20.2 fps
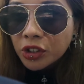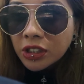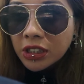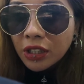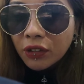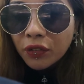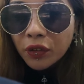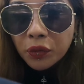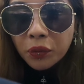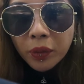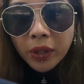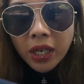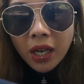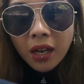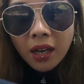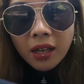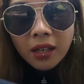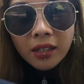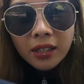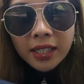different we
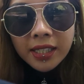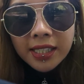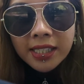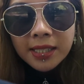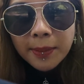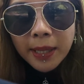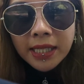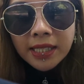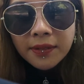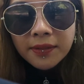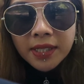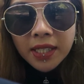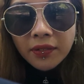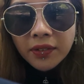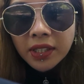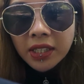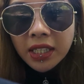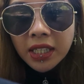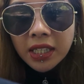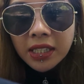are in the space of
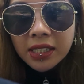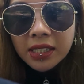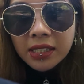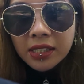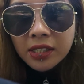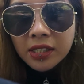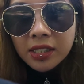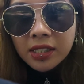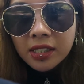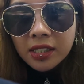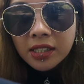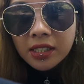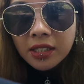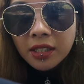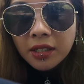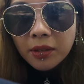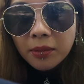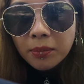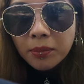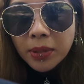7 years. It's
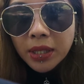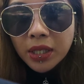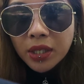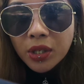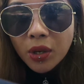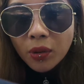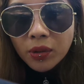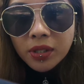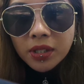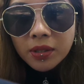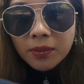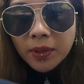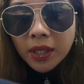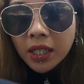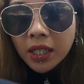just beyond